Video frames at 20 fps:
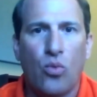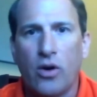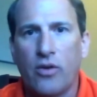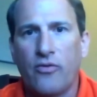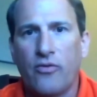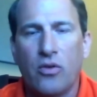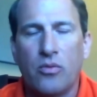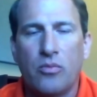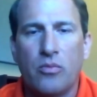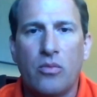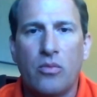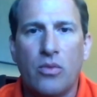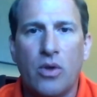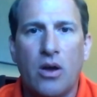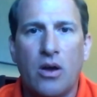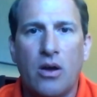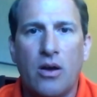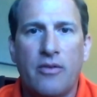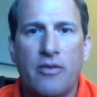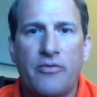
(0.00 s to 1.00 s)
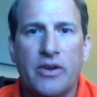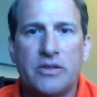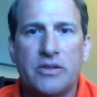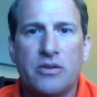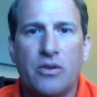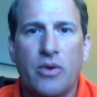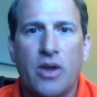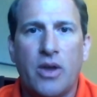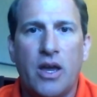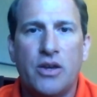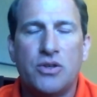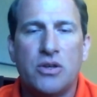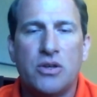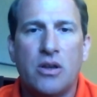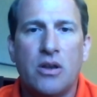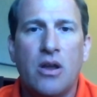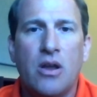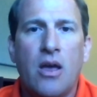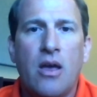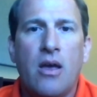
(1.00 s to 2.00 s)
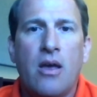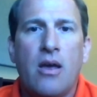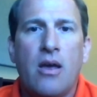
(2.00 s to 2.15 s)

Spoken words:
work from a fixed location,